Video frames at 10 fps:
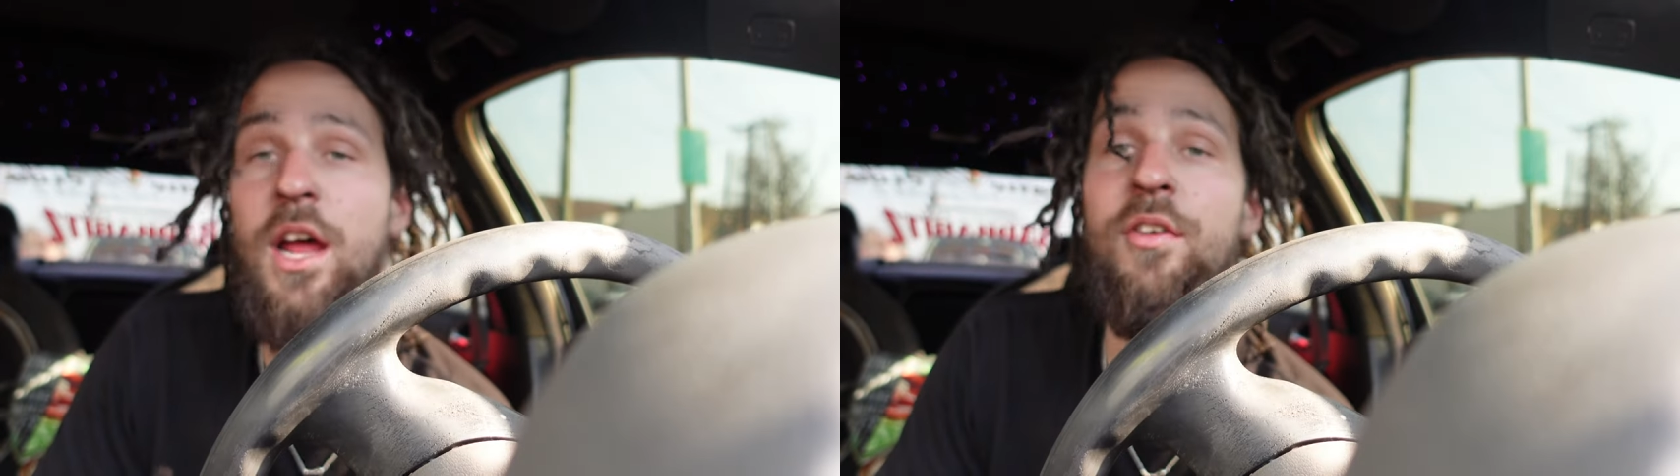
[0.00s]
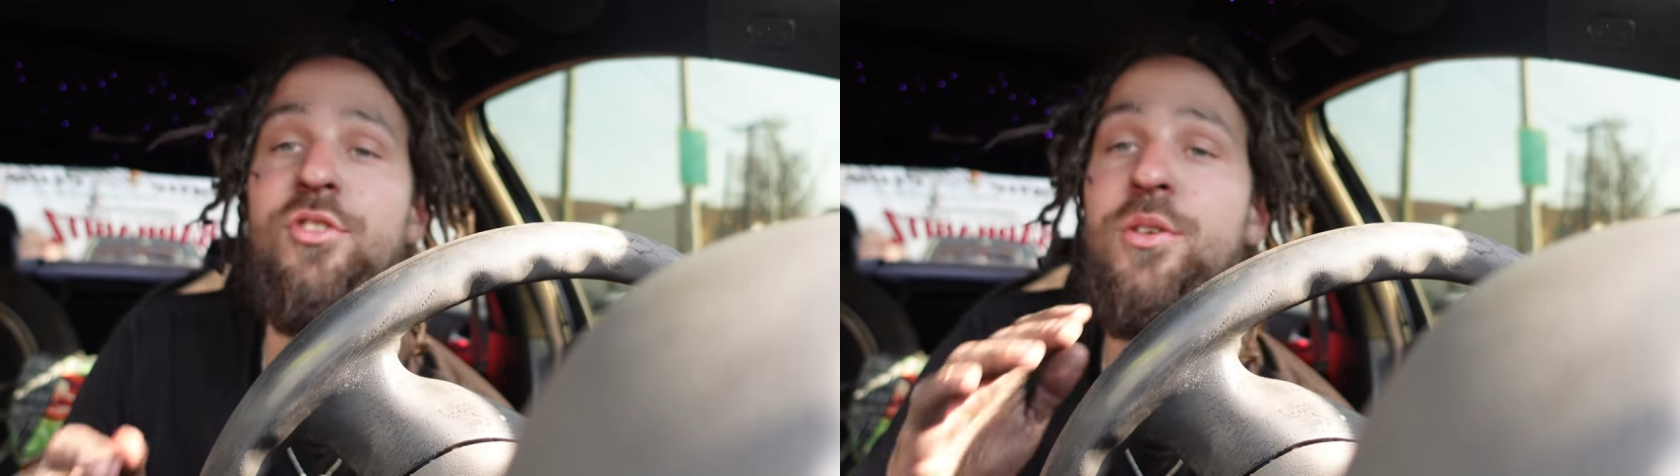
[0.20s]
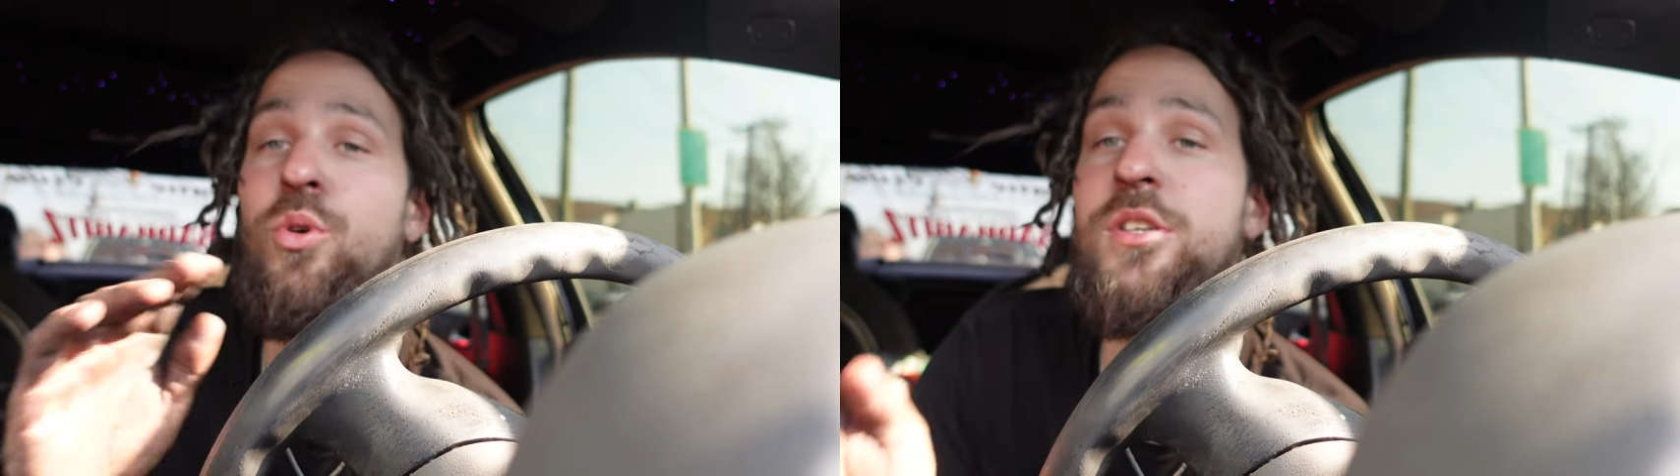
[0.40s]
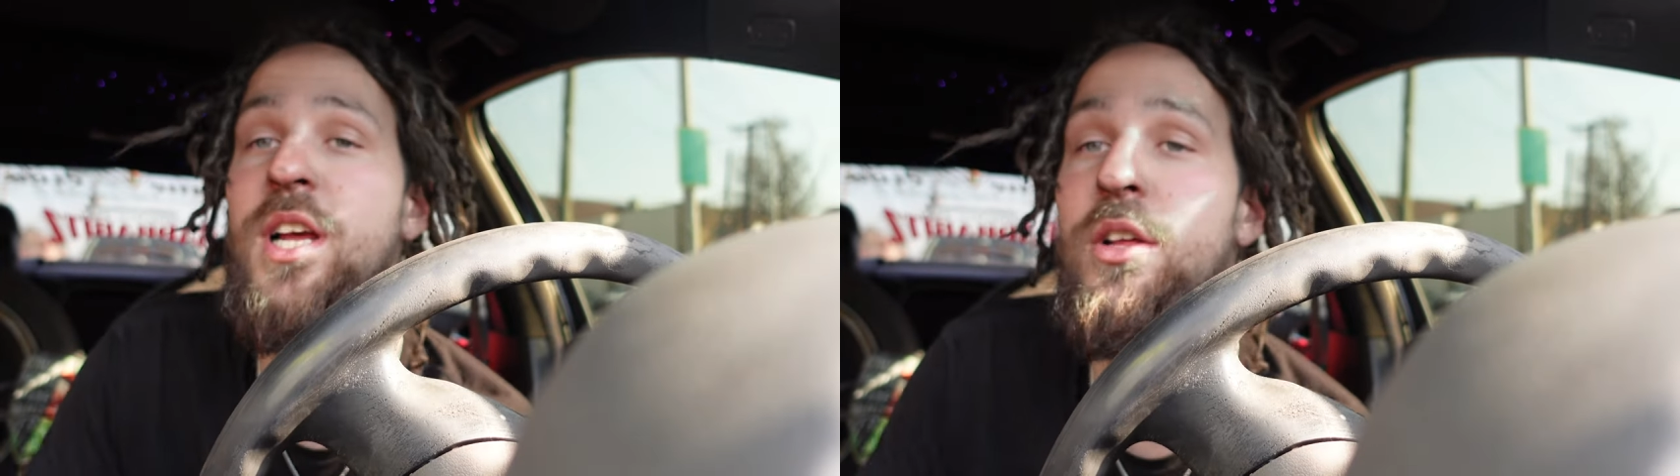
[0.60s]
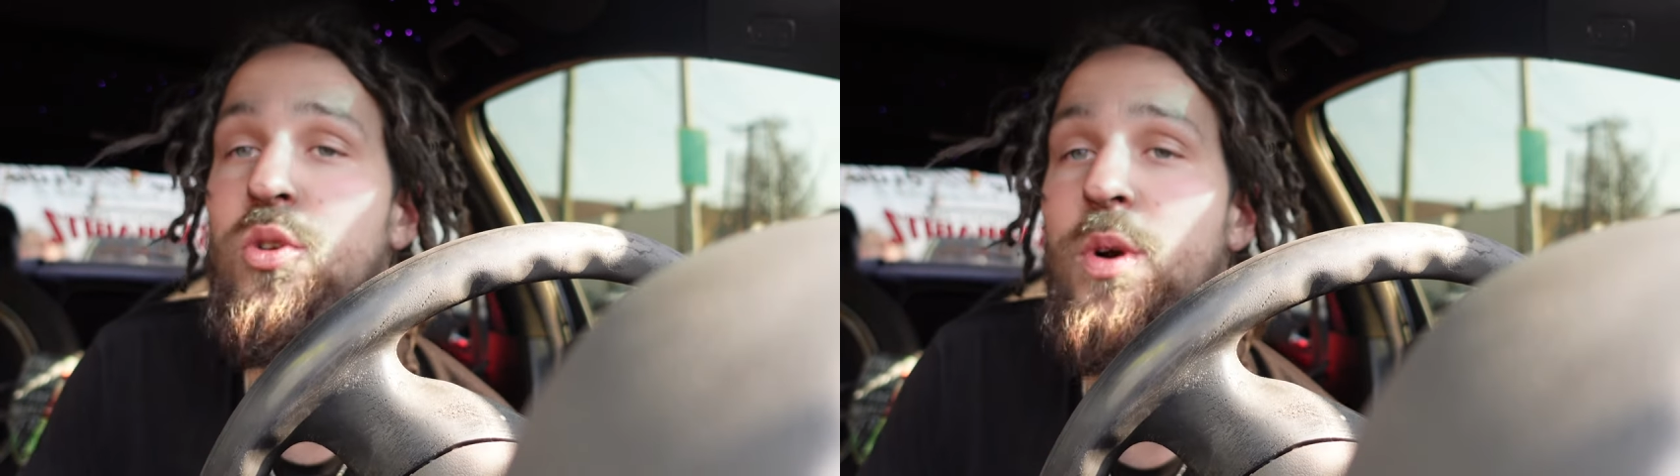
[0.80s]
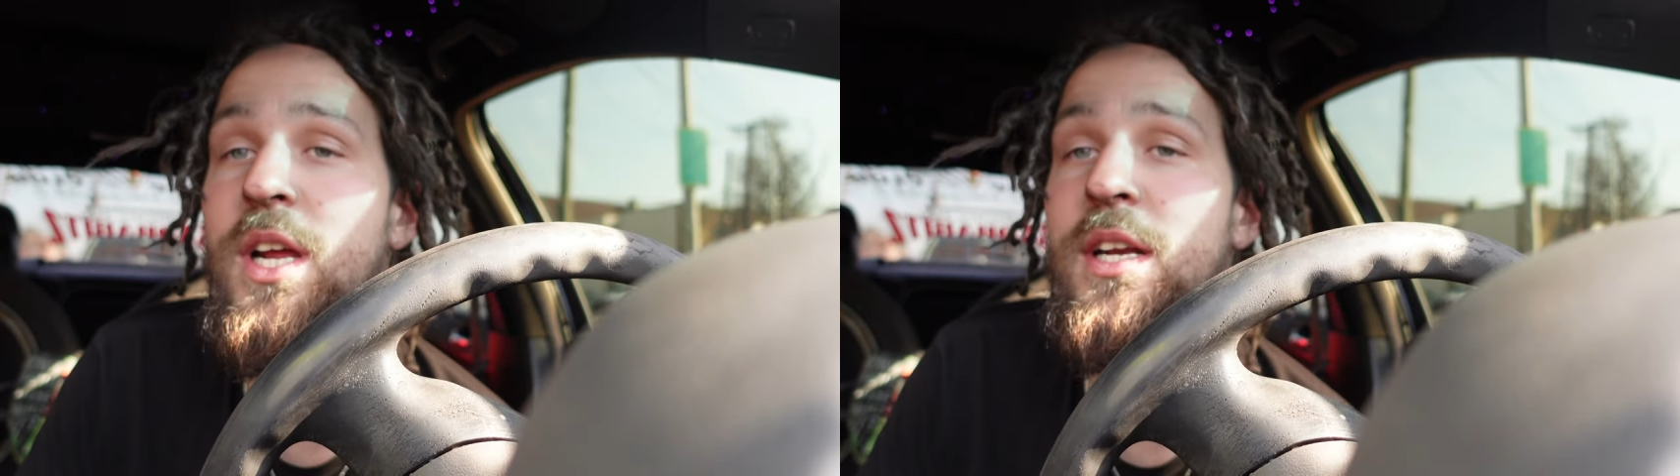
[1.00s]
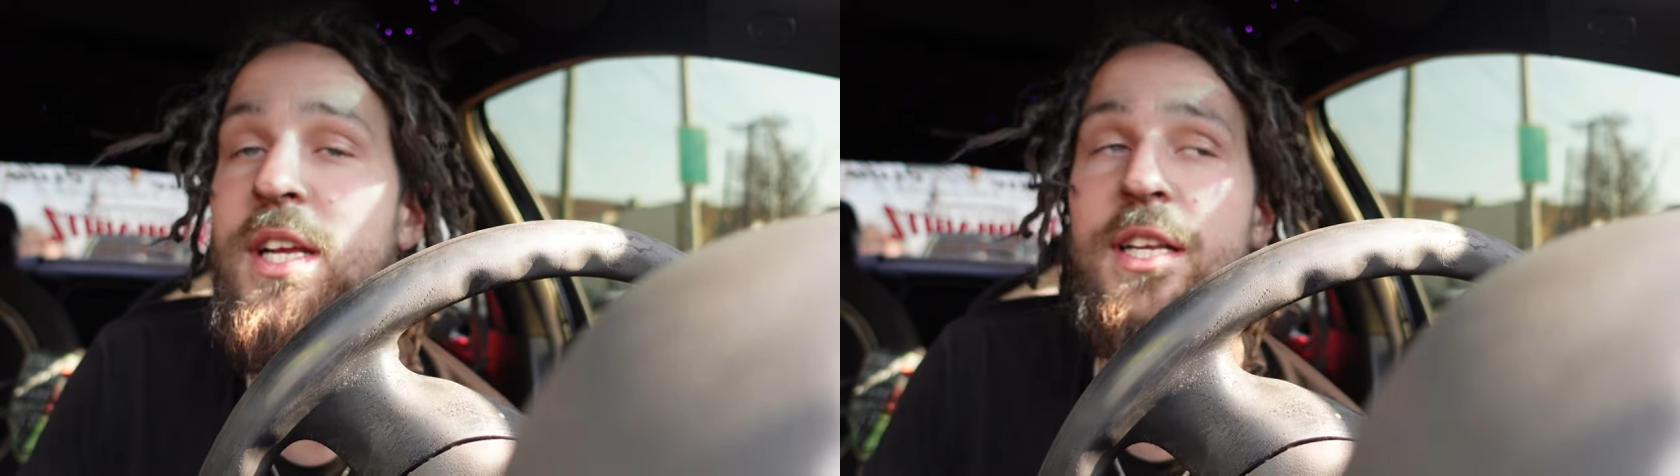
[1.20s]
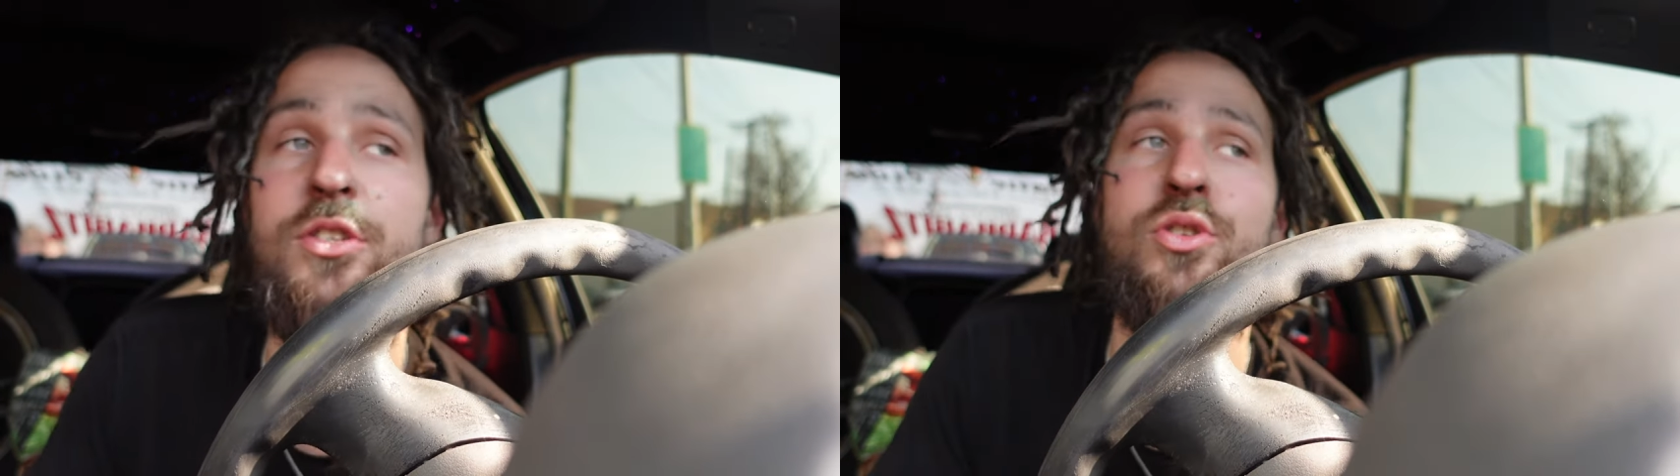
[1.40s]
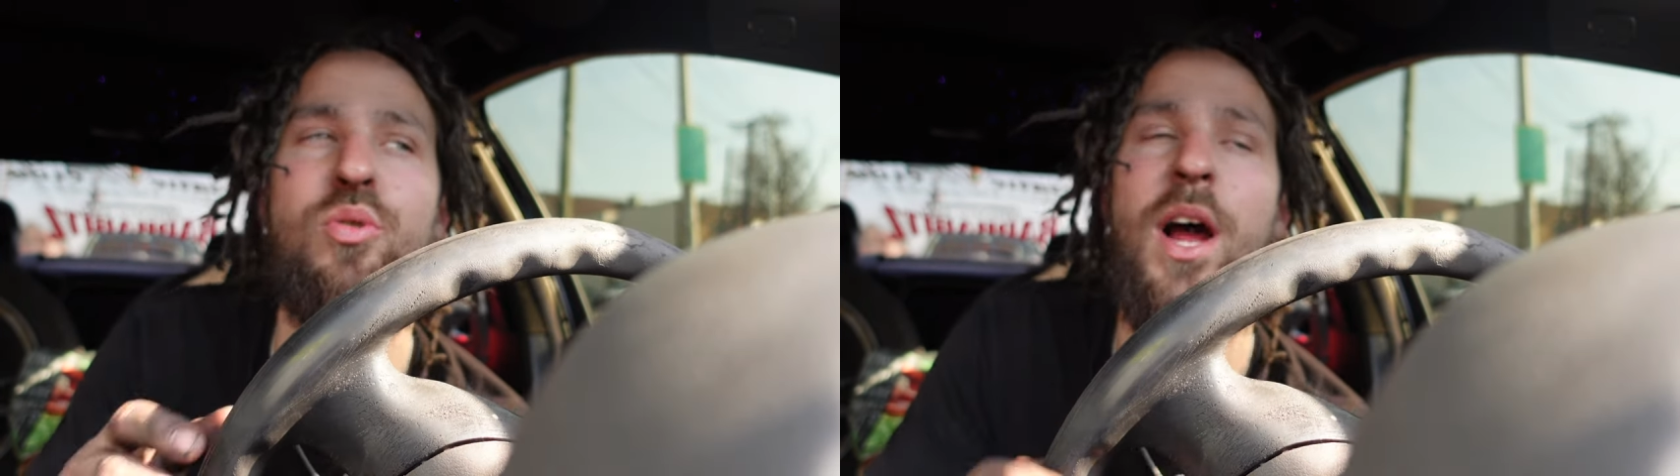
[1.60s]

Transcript: Everything worked out the way it needed to.